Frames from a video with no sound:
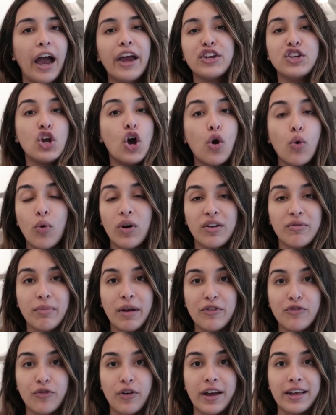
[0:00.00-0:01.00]
I know one of
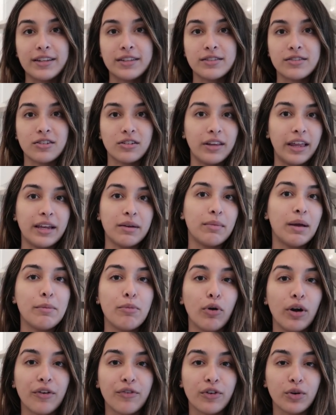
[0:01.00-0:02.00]
my friends or like my
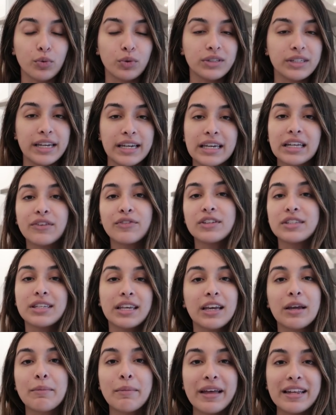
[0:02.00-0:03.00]
boyfriend will take it if it's
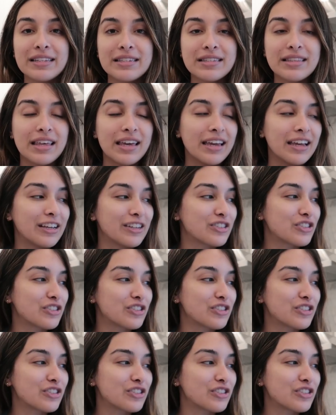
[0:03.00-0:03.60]
like a men's thing.